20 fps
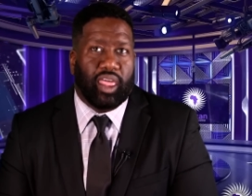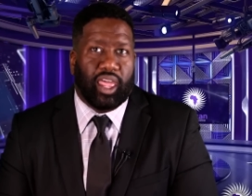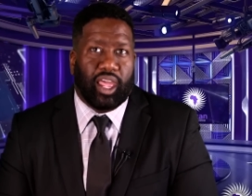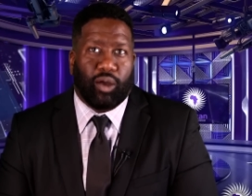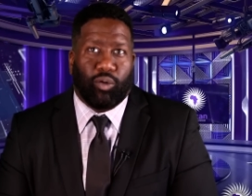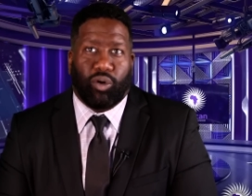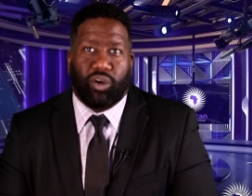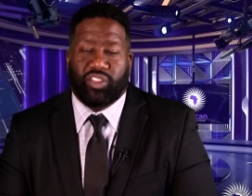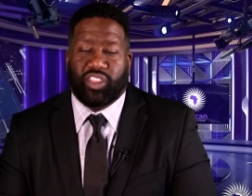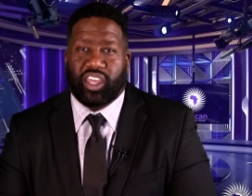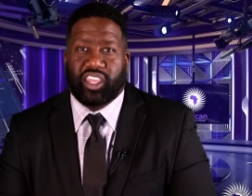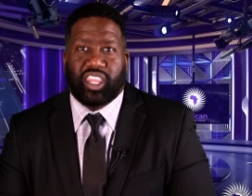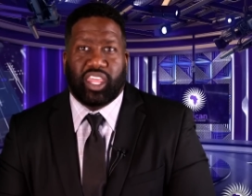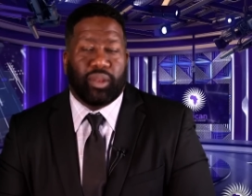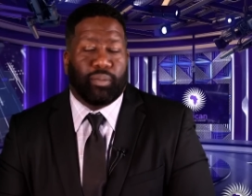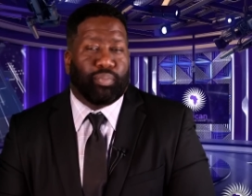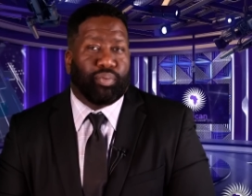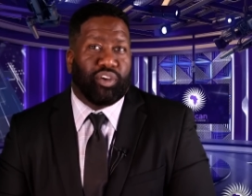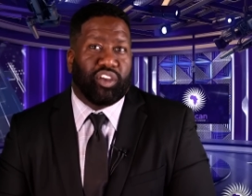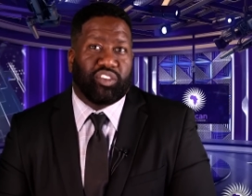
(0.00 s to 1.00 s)
One thing that
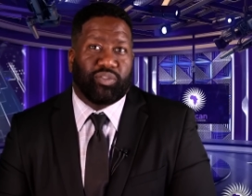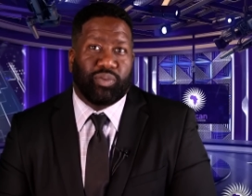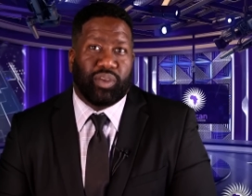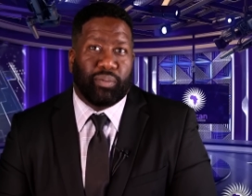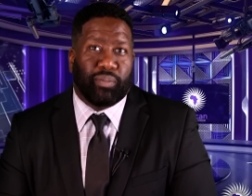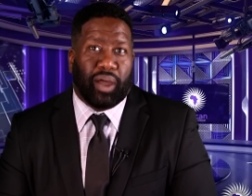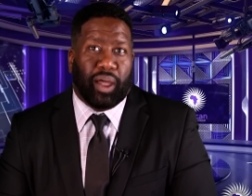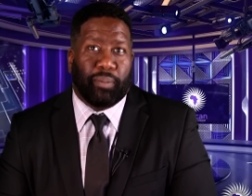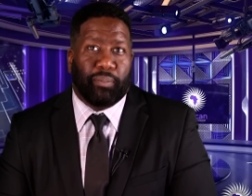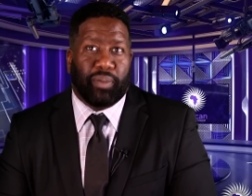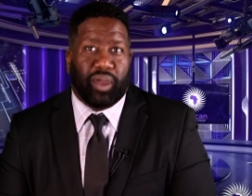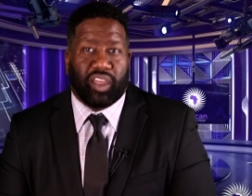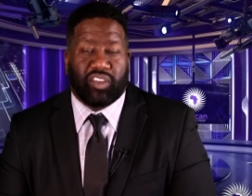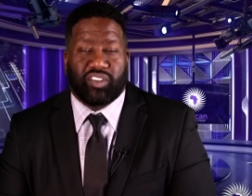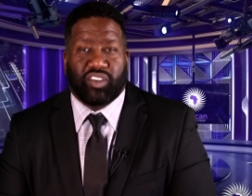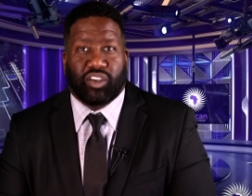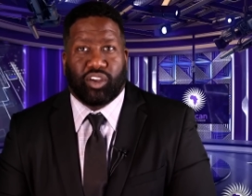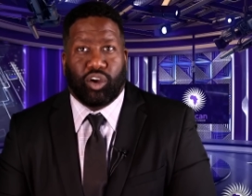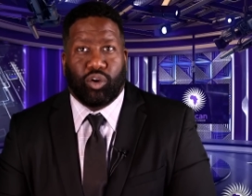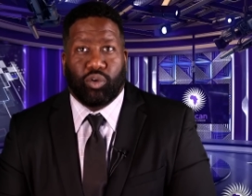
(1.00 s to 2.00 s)
impressed me about
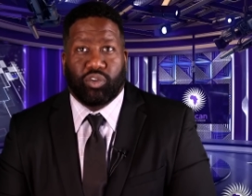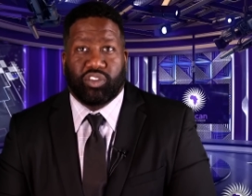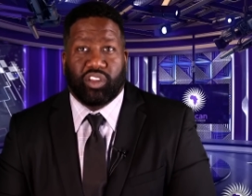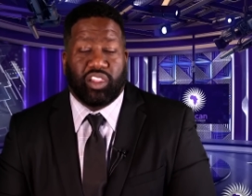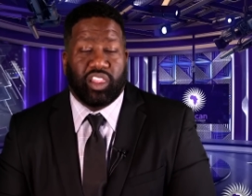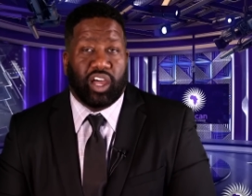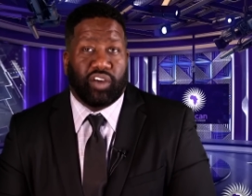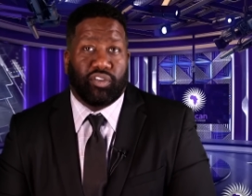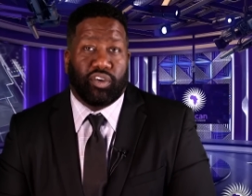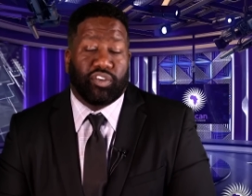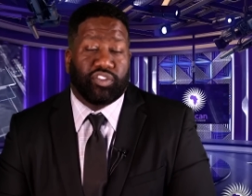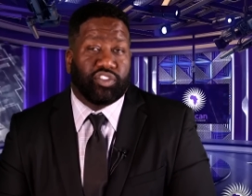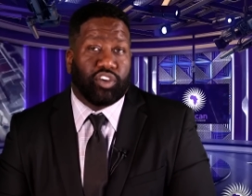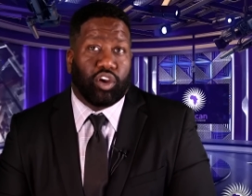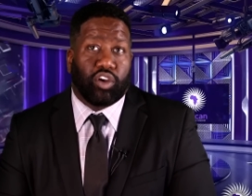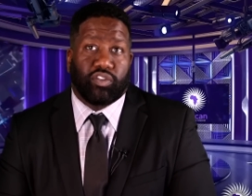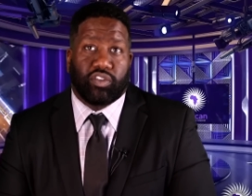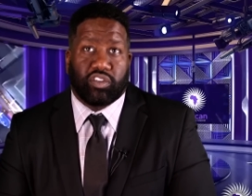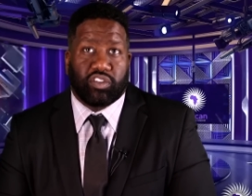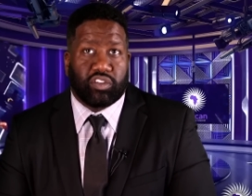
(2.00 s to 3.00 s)
Mexico was the level of
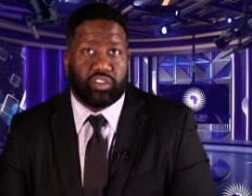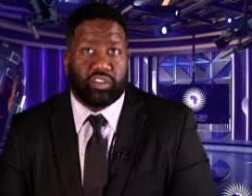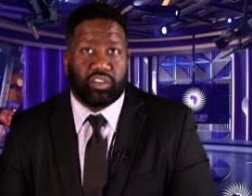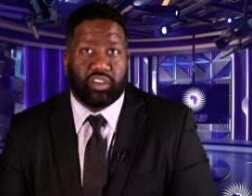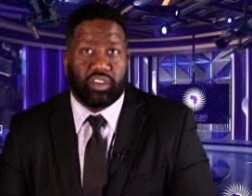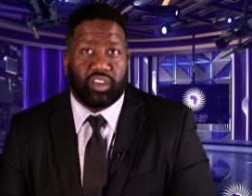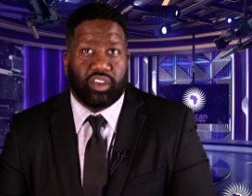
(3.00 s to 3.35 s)
service.